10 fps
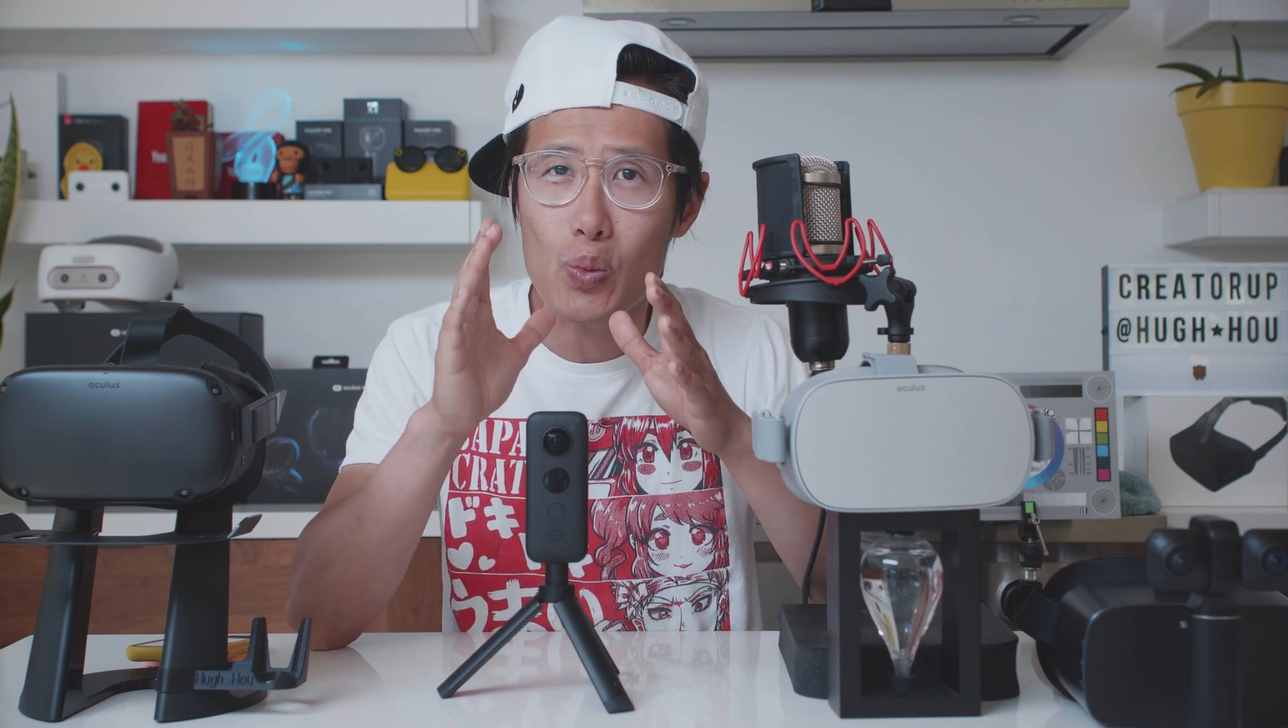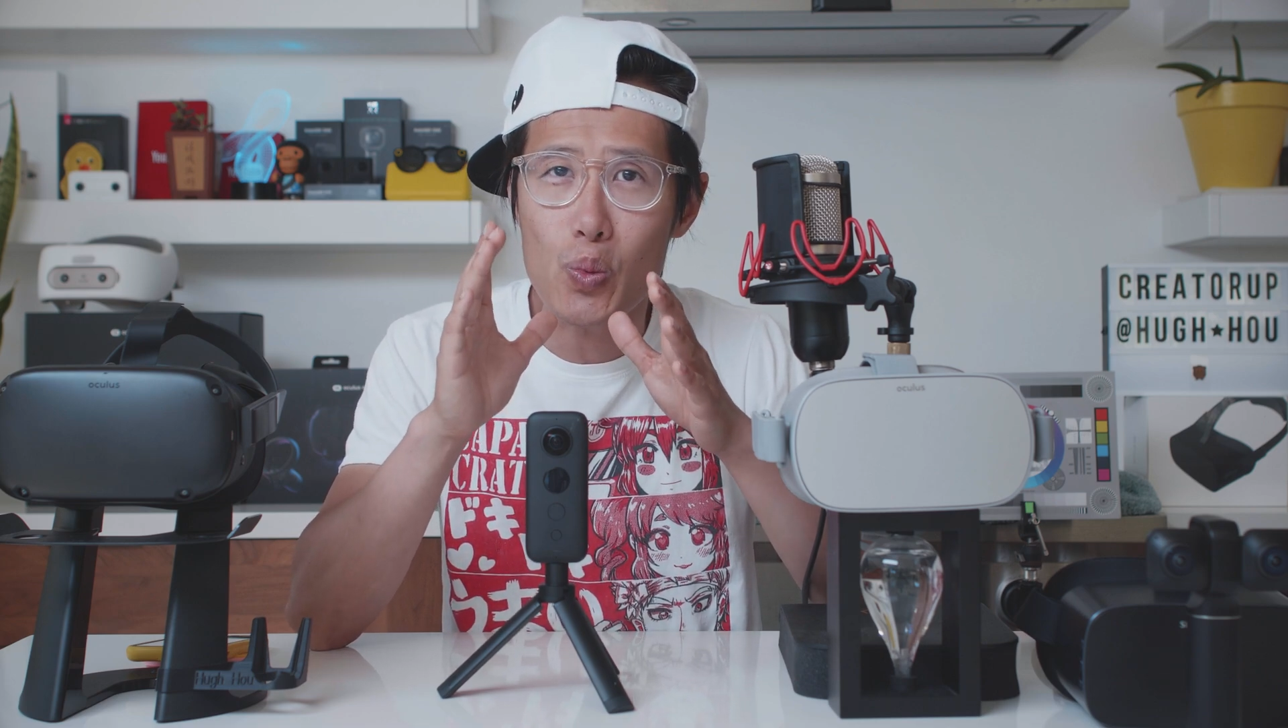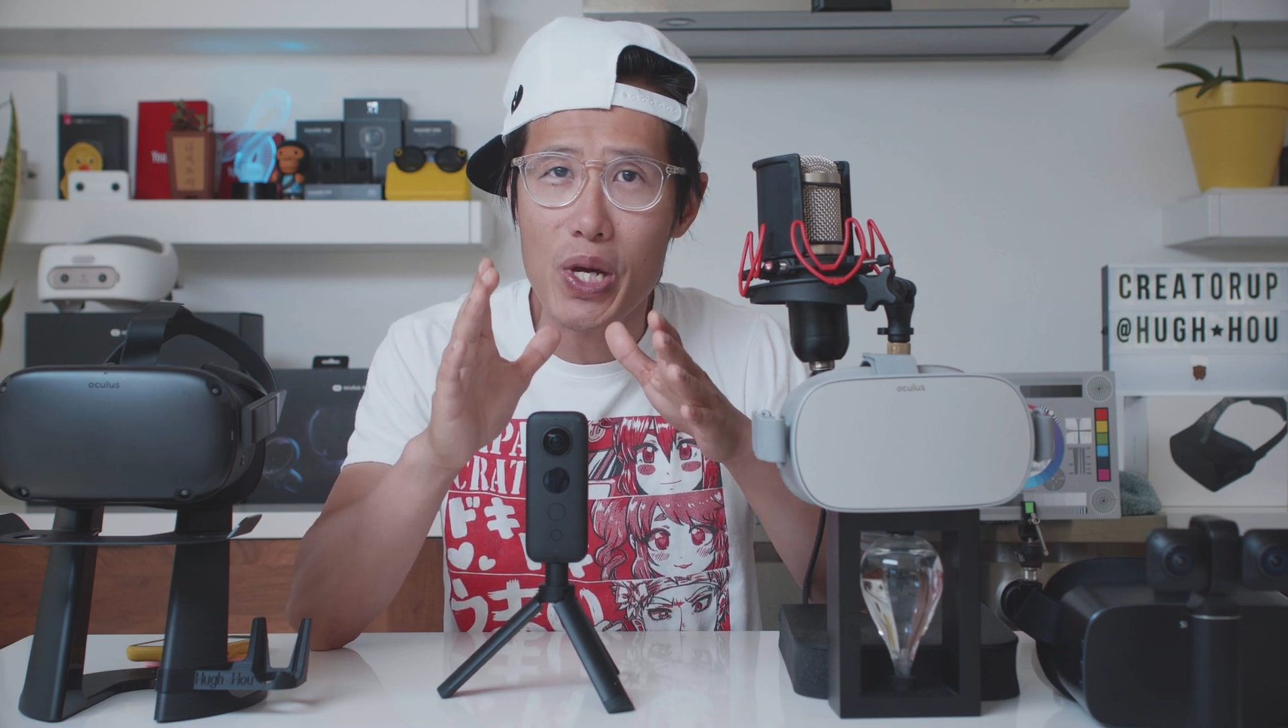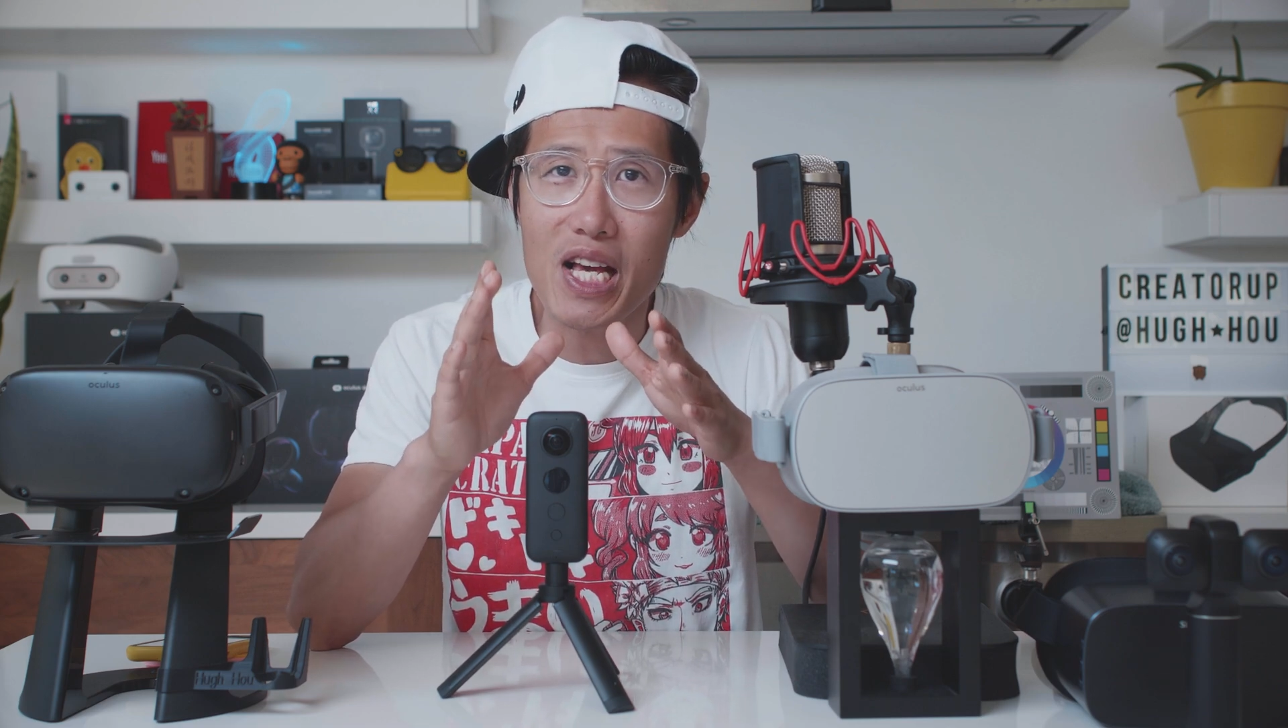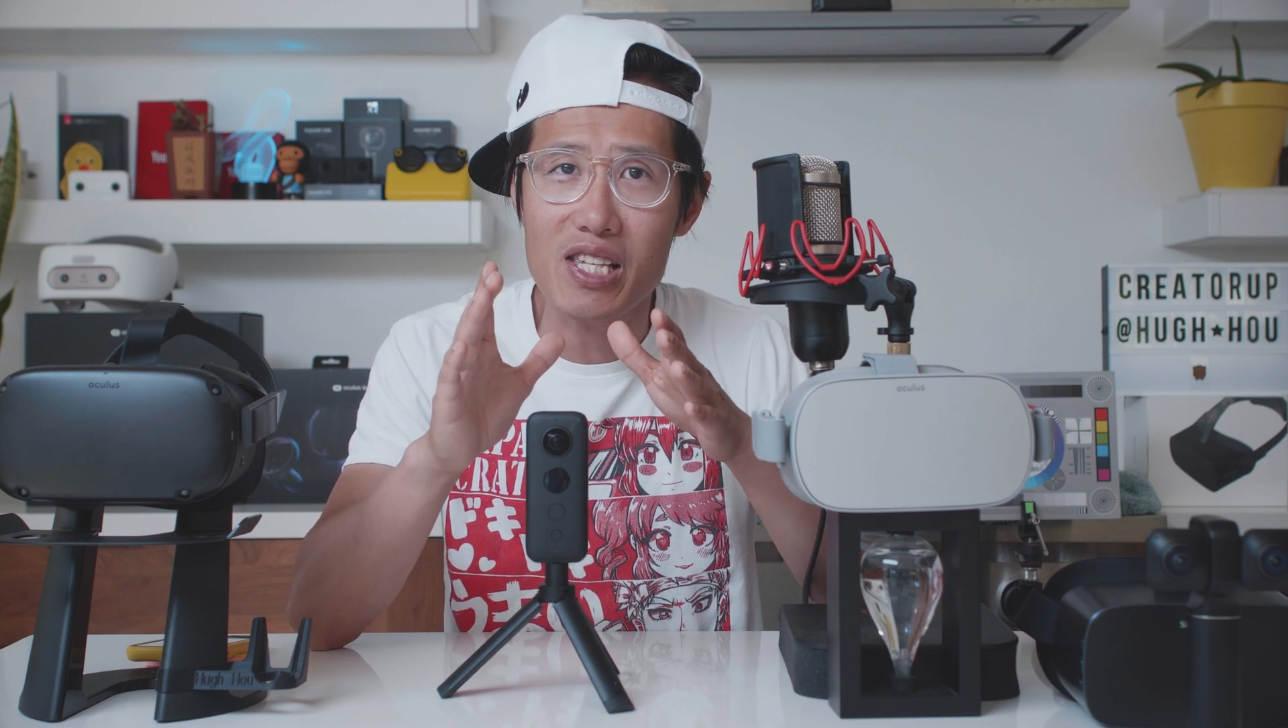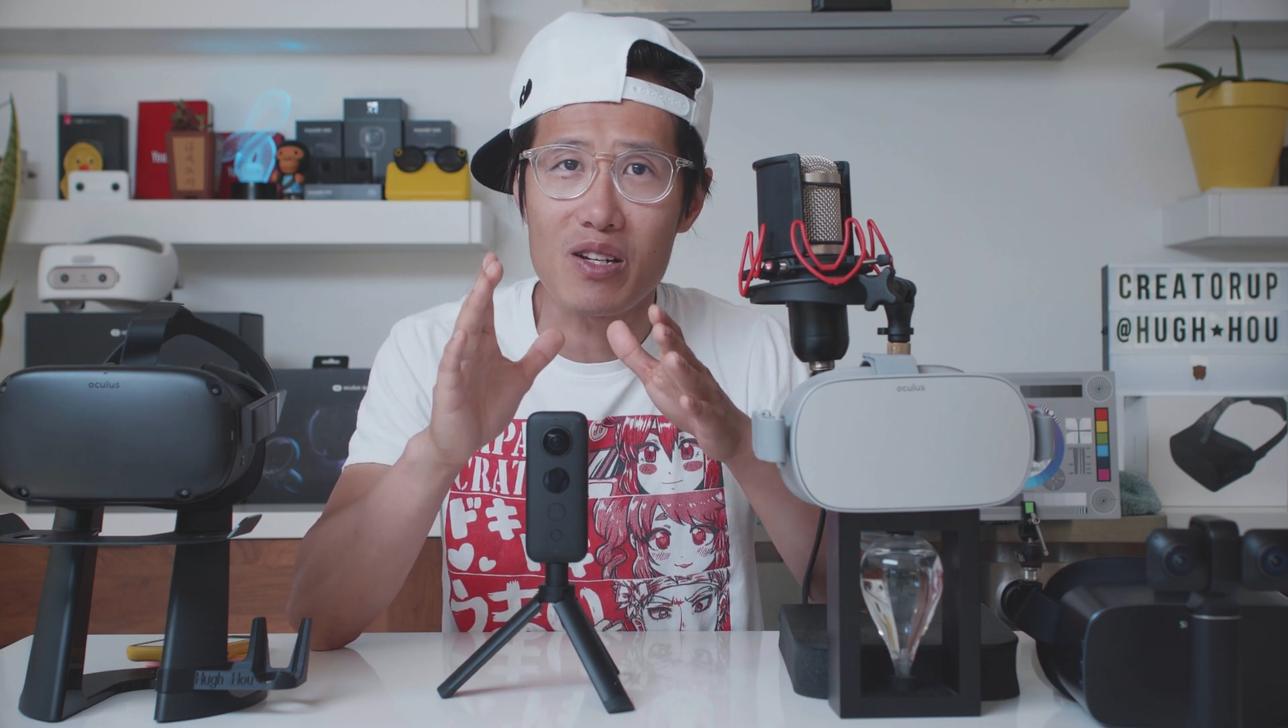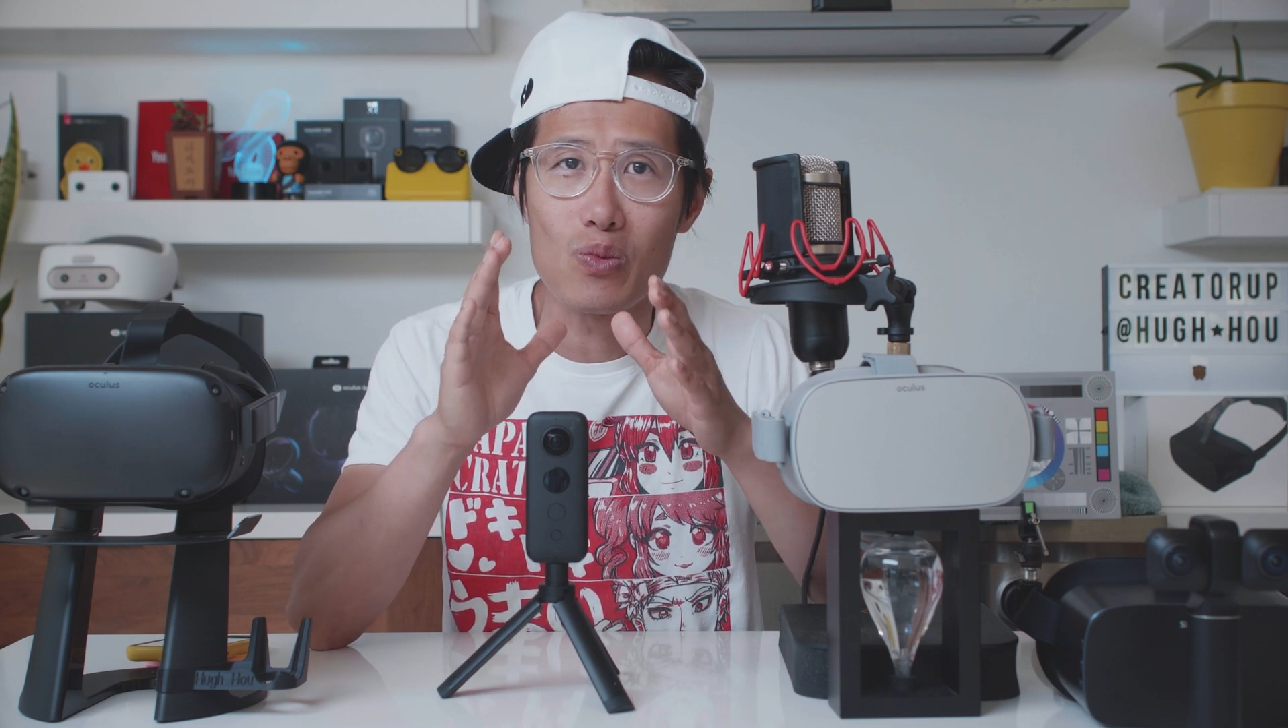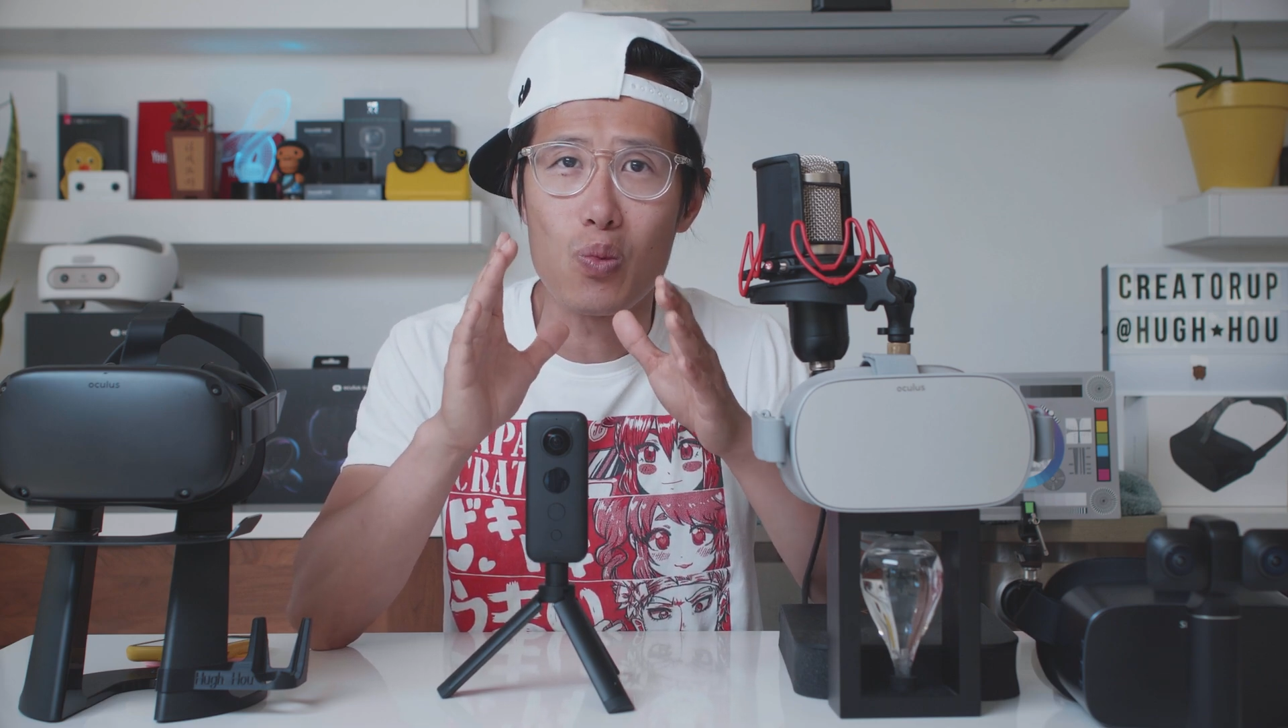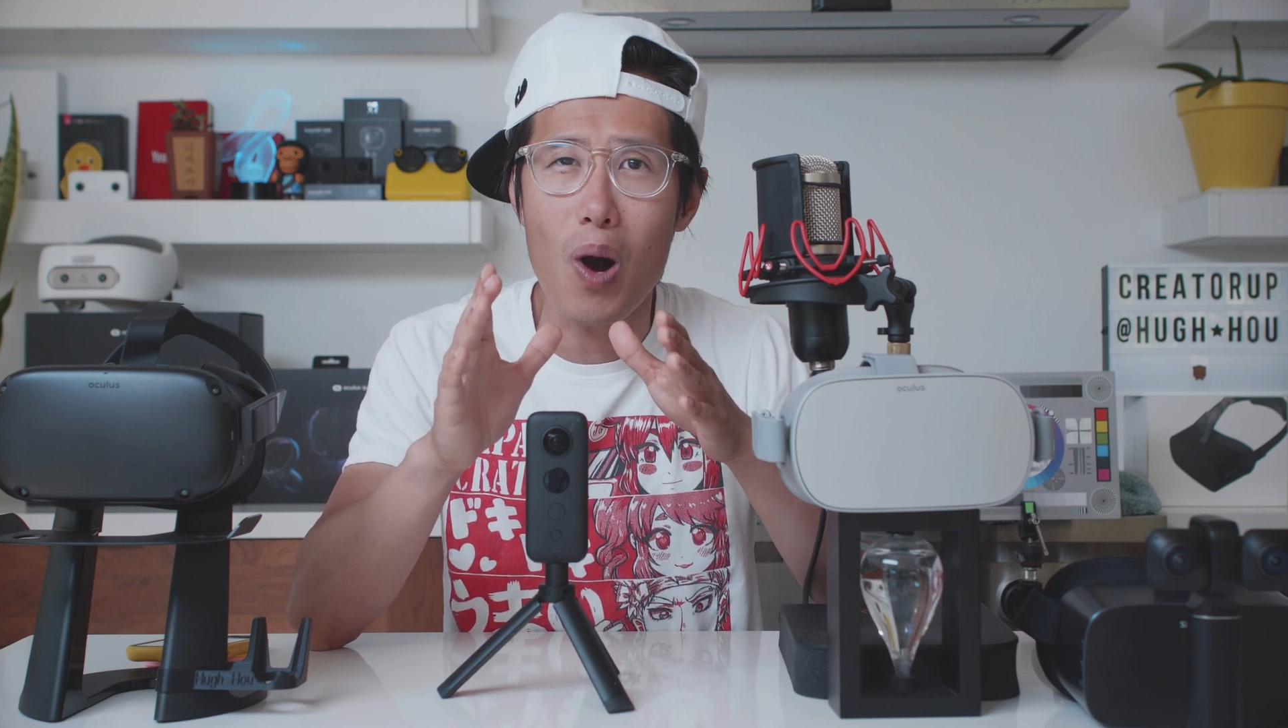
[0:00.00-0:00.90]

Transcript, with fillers: reasons